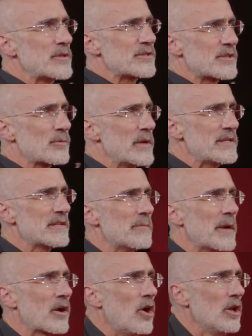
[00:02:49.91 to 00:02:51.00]
which is the reason that
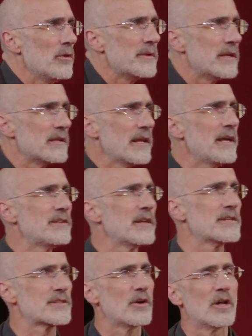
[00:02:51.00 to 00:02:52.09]
my column in The Atlantic
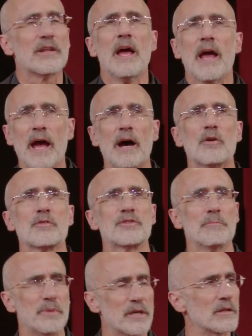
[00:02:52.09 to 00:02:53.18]
is called How
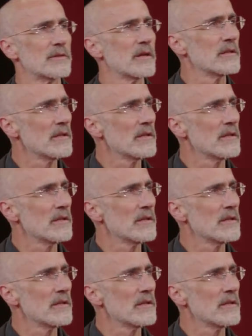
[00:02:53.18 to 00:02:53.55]
to Build a